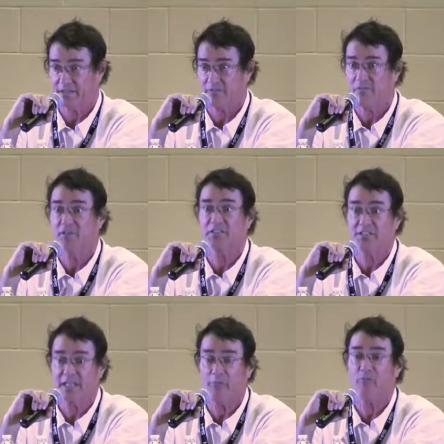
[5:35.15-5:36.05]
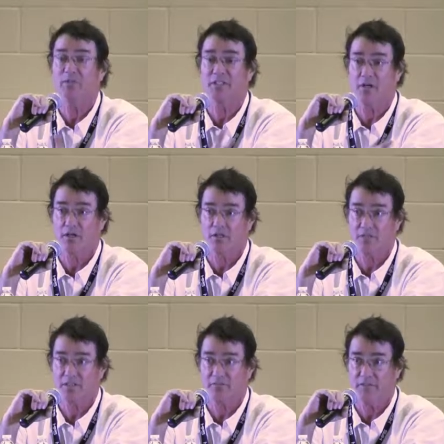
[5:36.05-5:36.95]
The first attempt was the
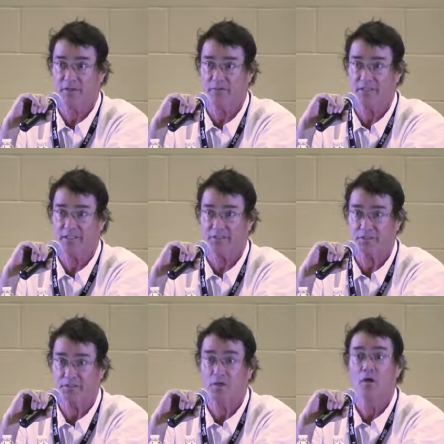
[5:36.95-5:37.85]
Articles of Confederation.